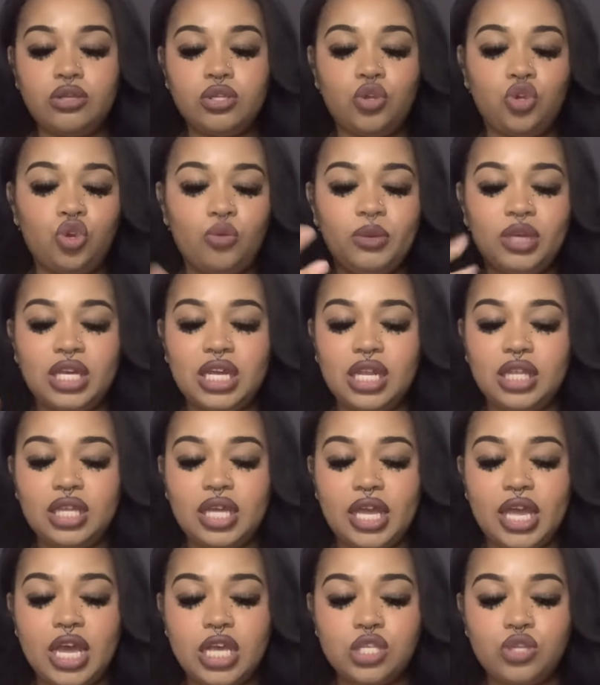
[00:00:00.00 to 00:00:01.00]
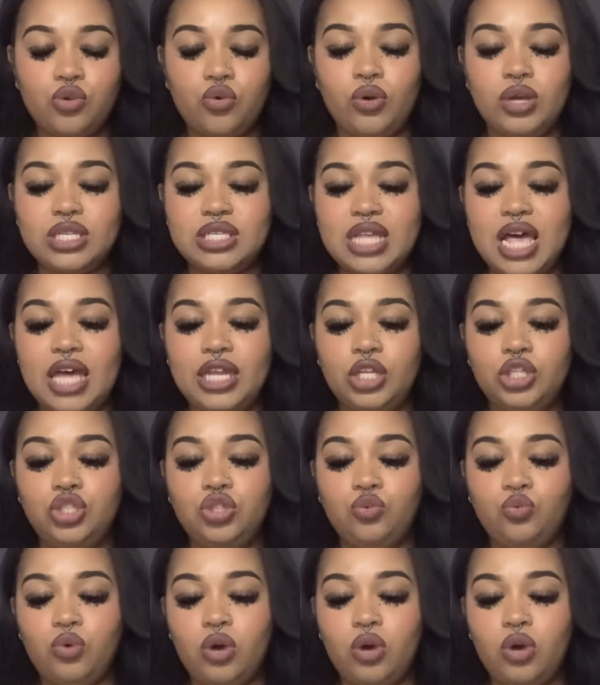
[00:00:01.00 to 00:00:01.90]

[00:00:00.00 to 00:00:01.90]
So you'll be getting an answer or a sign that you